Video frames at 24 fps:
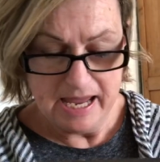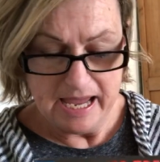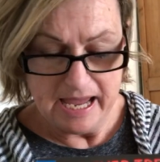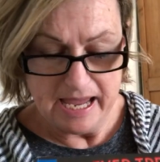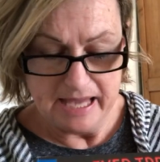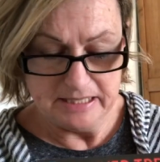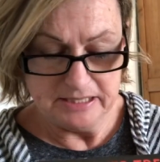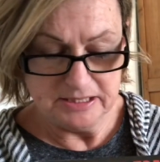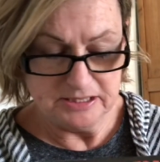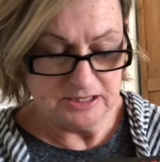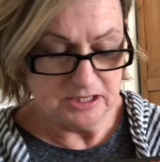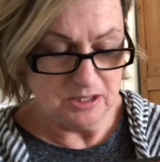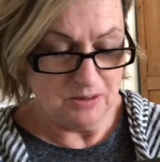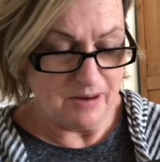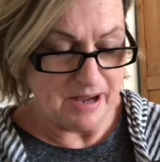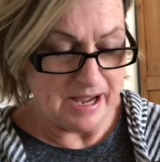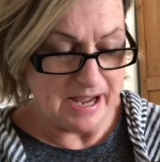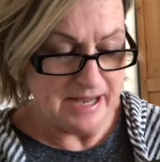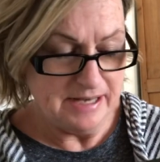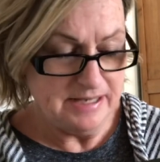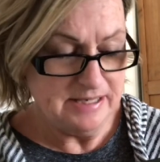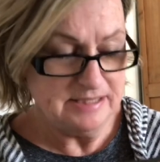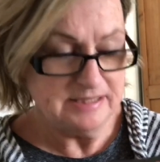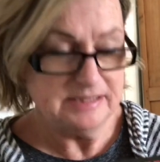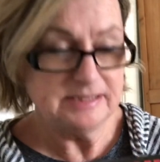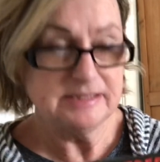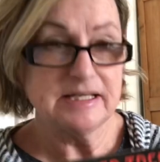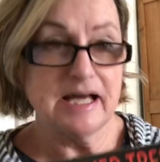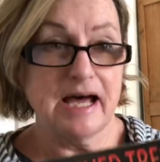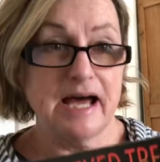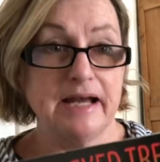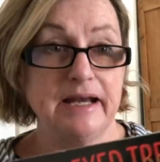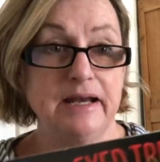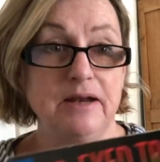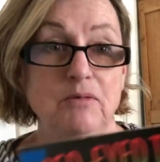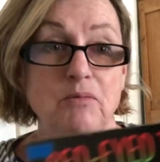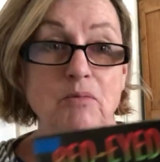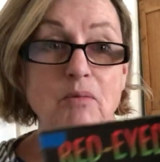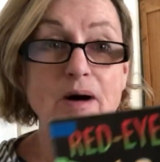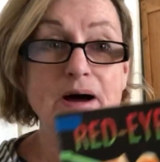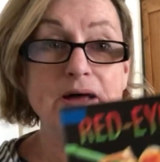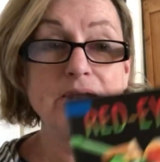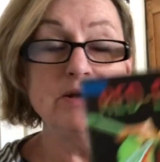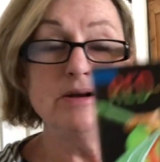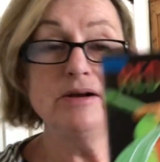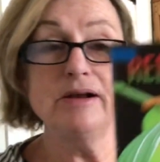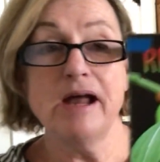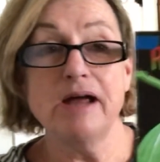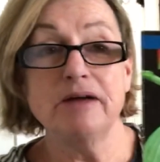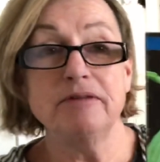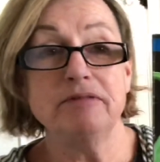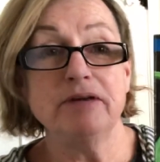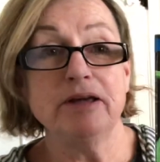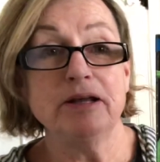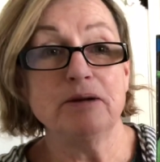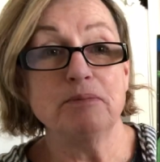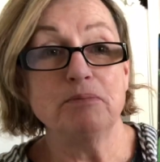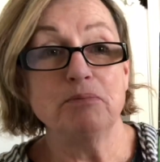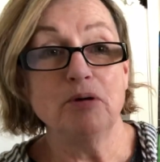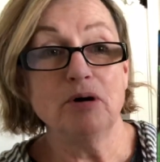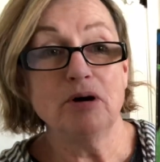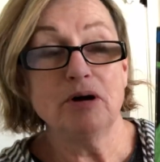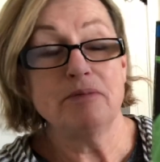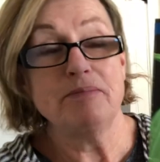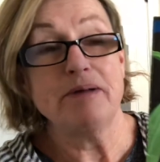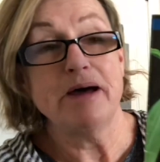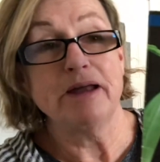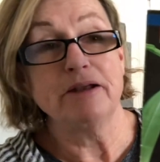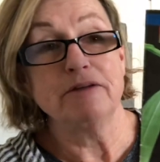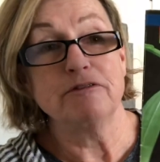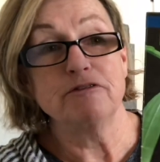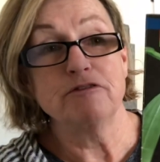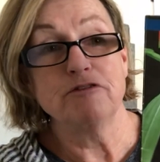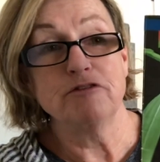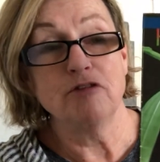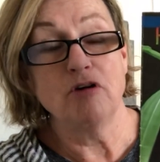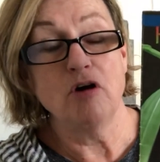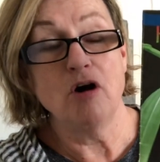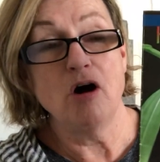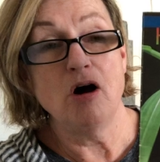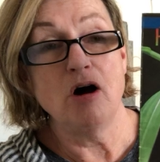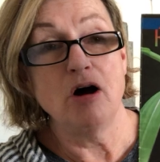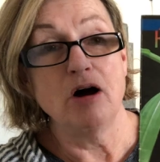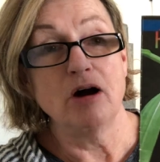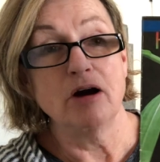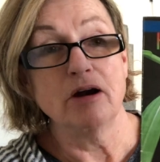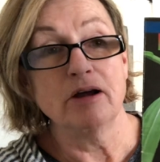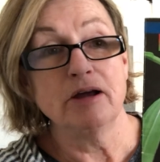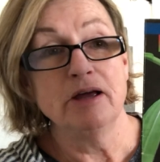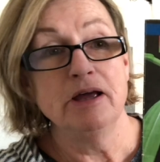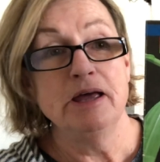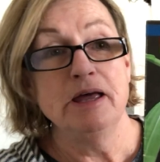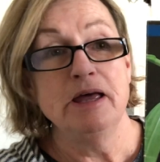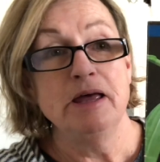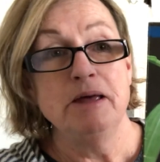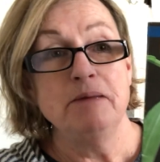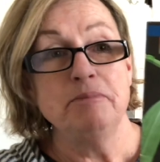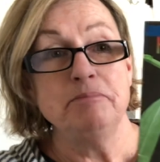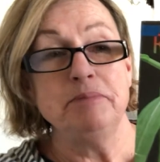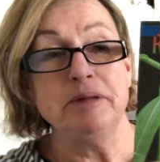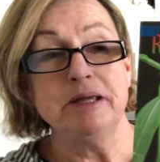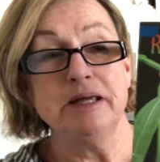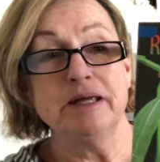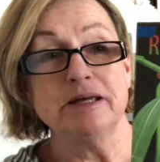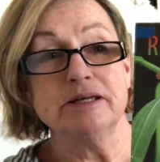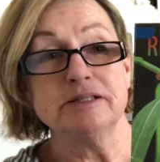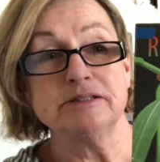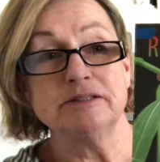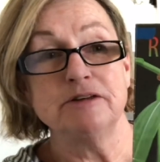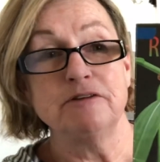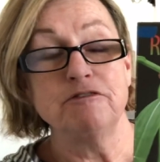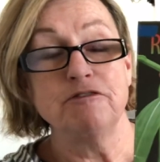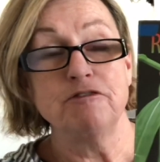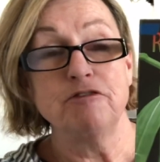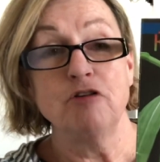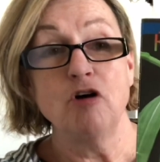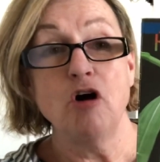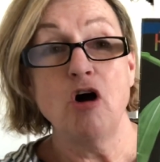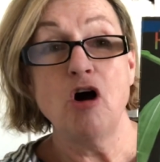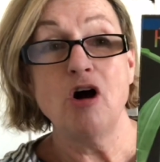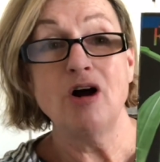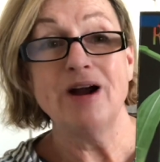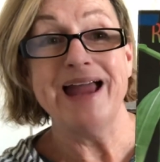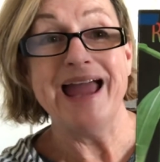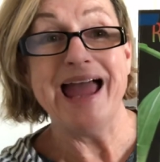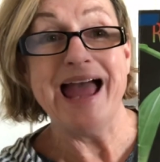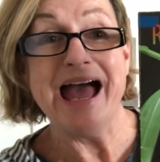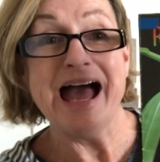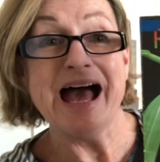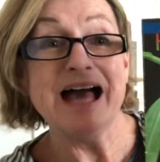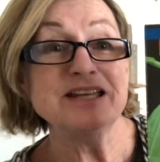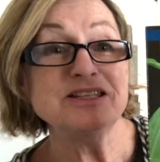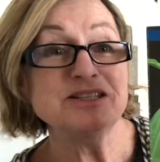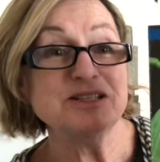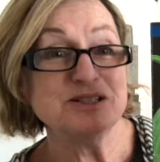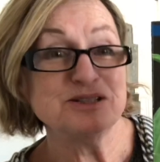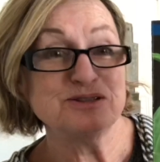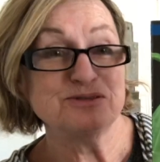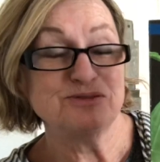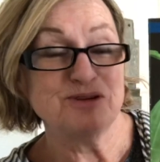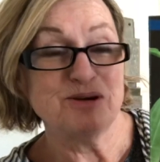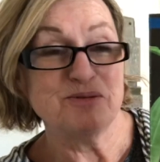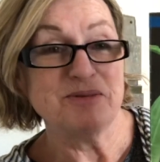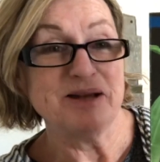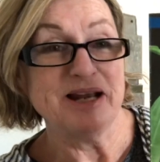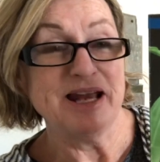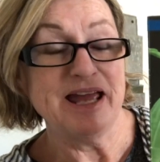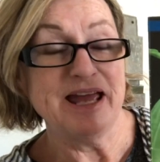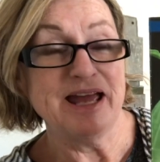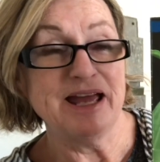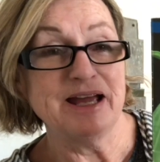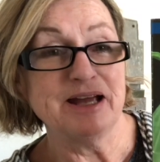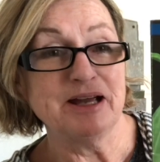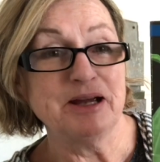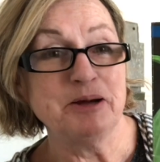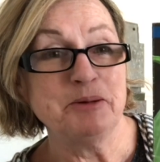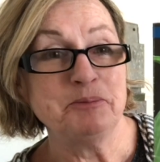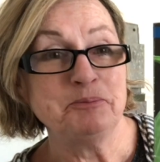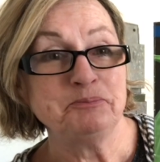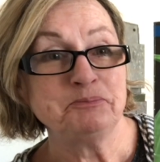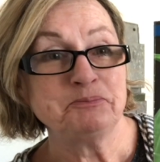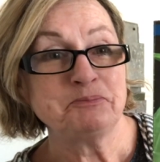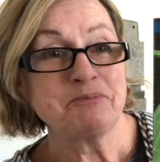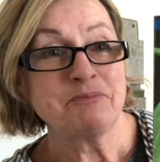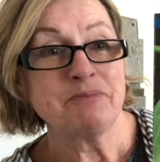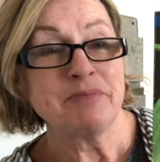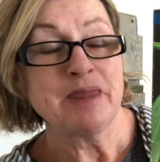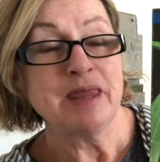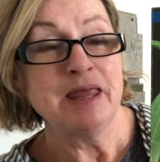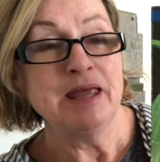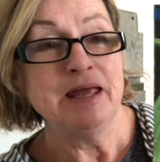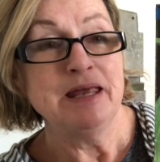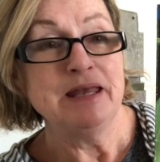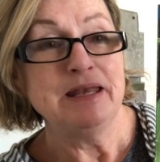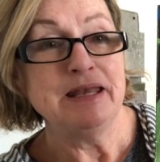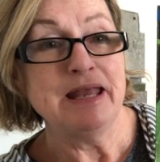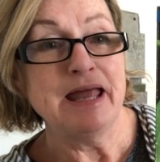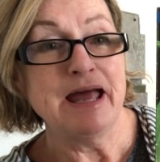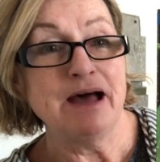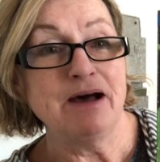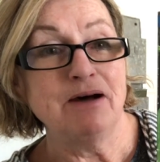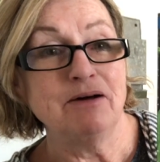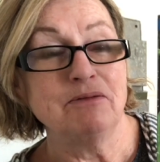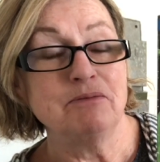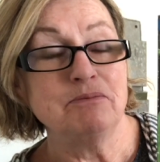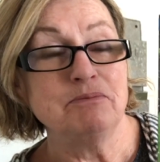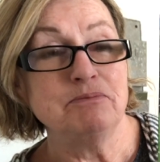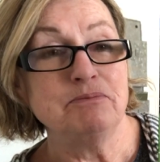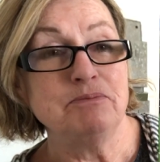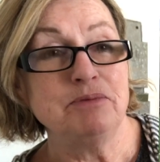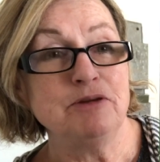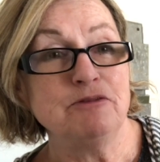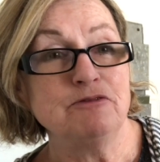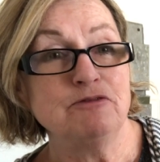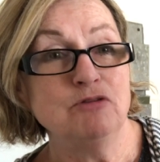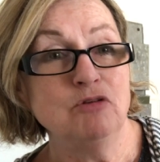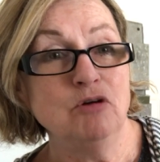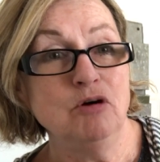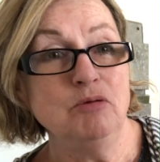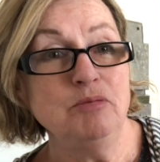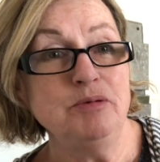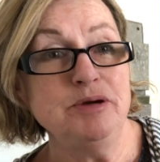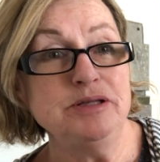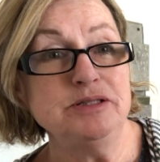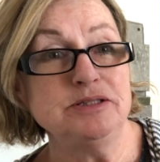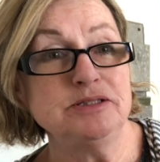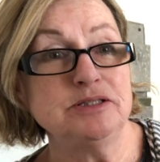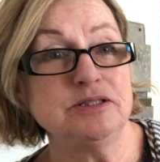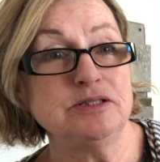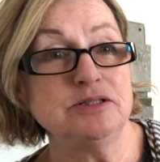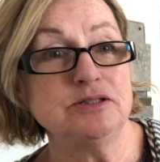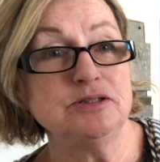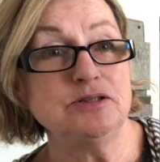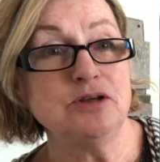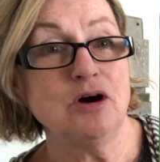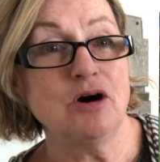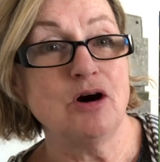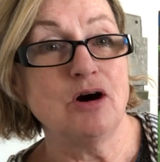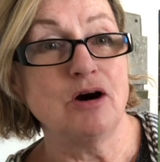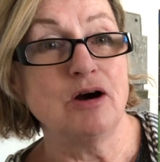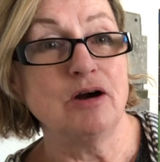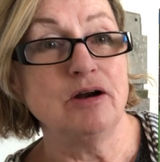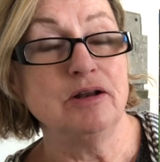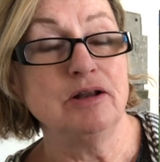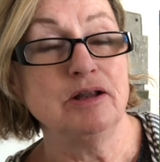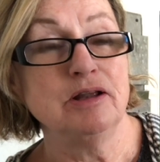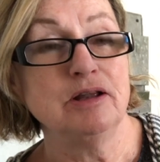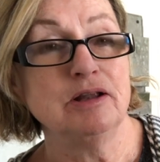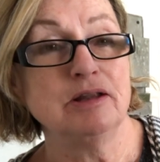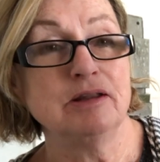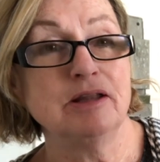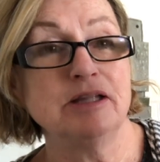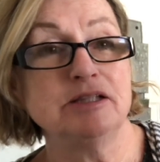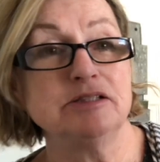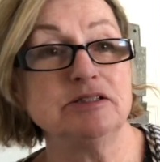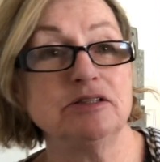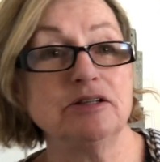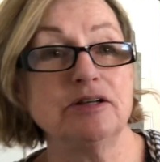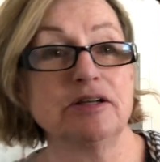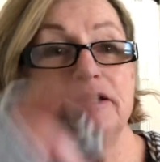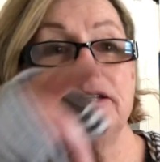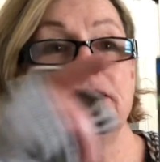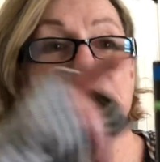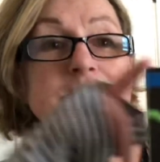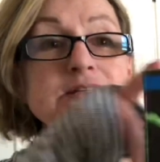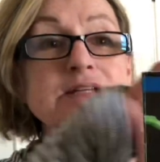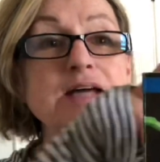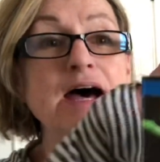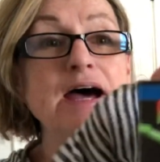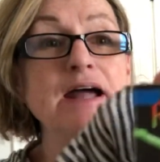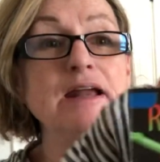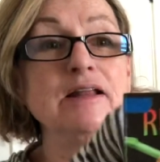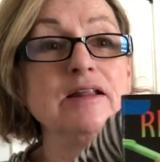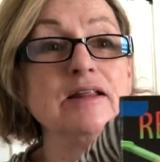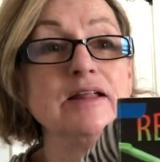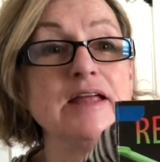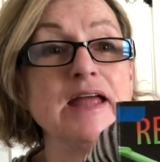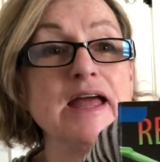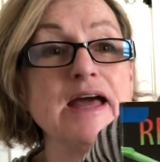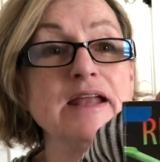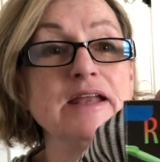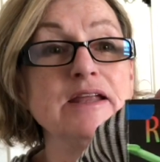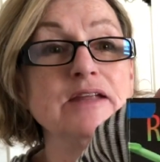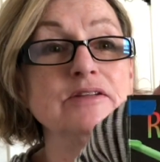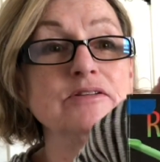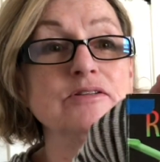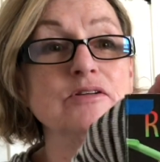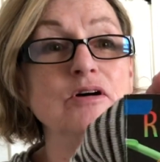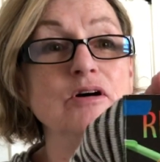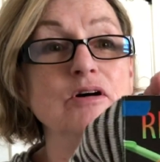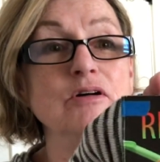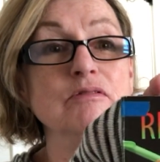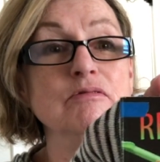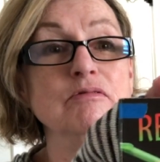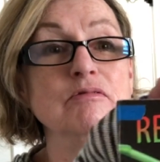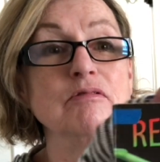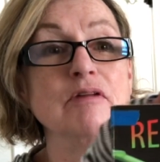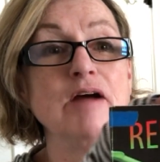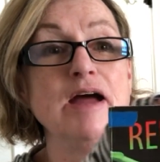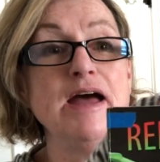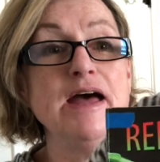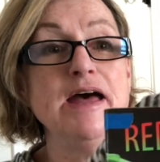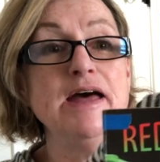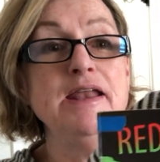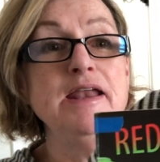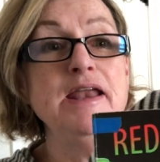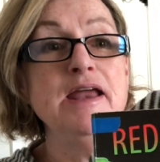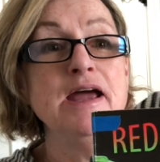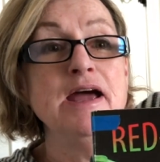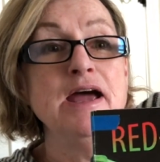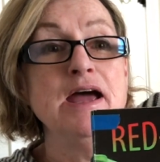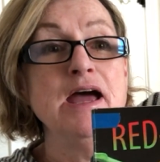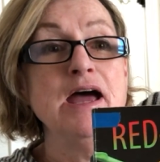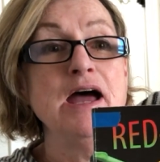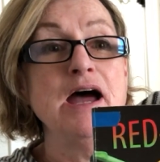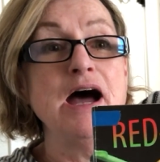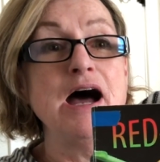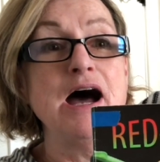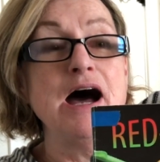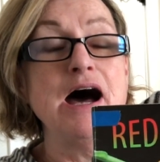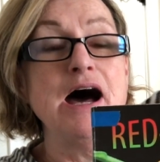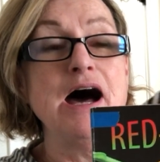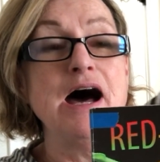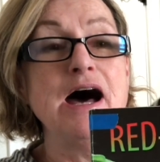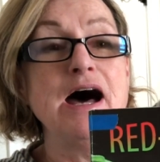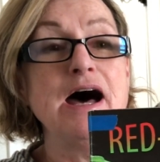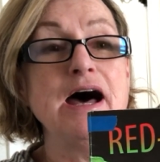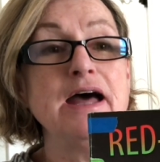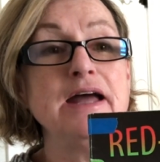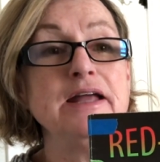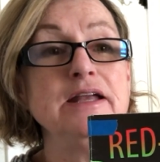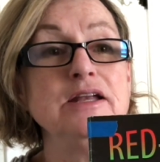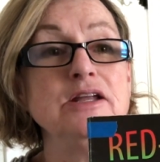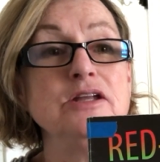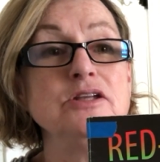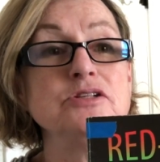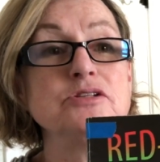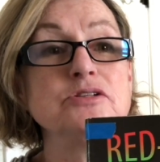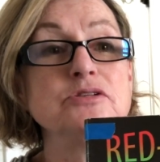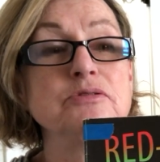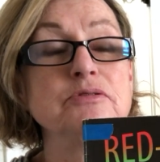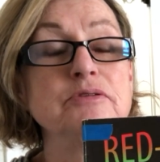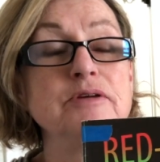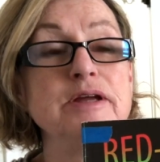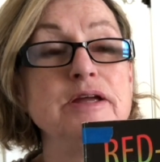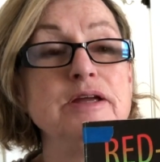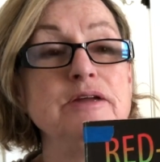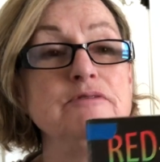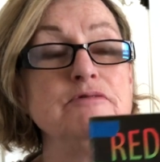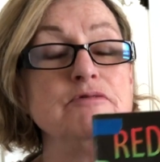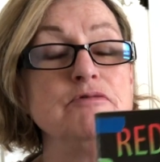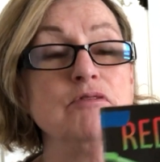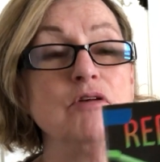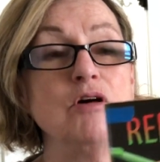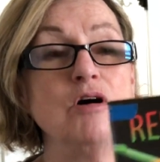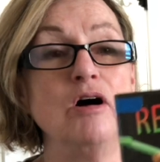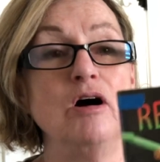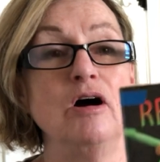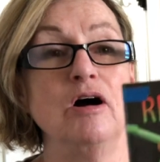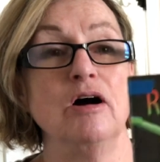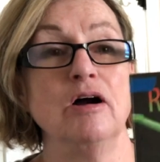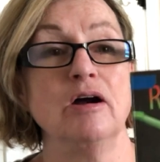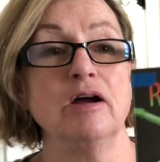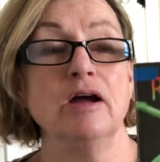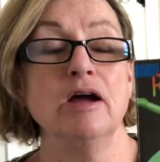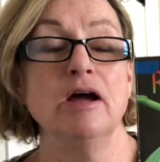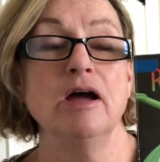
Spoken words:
And so I decided, why don't I read a book about a frog? Because a frog hatches from an egg. Now, before we start, let's look at the title again. It's called Red-Eyed Tree Frog.